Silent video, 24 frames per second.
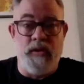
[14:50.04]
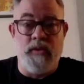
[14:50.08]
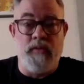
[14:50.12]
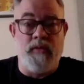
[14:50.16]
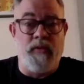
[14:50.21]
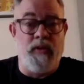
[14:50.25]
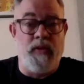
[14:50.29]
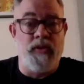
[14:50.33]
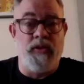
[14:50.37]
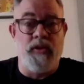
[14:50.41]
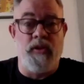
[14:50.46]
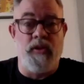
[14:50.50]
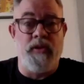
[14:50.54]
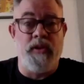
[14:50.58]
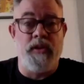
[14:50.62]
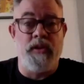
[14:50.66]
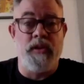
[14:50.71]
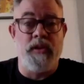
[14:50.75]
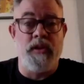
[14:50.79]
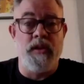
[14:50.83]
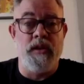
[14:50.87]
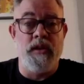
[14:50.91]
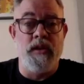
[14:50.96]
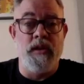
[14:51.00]
for
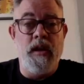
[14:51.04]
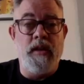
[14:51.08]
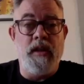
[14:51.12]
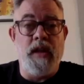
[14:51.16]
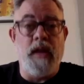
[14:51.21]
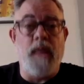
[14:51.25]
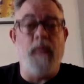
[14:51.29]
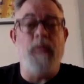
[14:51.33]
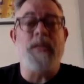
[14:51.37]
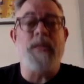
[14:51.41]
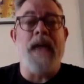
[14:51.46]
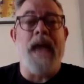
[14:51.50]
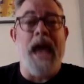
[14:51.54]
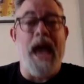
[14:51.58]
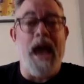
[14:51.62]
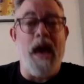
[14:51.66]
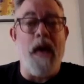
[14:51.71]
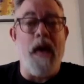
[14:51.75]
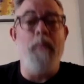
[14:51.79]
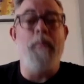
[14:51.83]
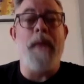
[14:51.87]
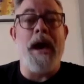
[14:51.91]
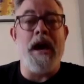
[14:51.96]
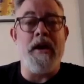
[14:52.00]
service. That was
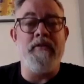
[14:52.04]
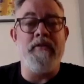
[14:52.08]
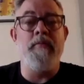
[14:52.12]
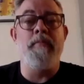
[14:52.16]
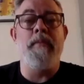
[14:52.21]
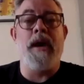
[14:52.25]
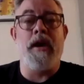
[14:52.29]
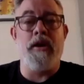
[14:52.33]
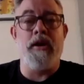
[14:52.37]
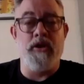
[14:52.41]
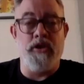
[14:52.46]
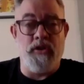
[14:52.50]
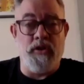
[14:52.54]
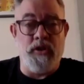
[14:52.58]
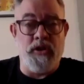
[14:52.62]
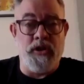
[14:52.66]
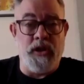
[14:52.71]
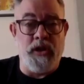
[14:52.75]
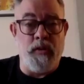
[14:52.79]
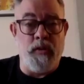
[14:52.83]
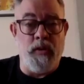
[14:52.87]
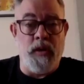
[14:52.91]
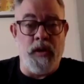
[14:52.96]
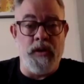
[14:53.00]
how bad of a manager
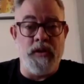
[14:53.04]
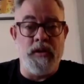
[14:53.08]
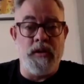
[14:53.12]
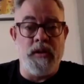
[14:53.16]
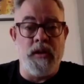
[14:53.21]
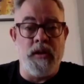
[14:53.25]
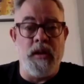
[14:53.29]
she was.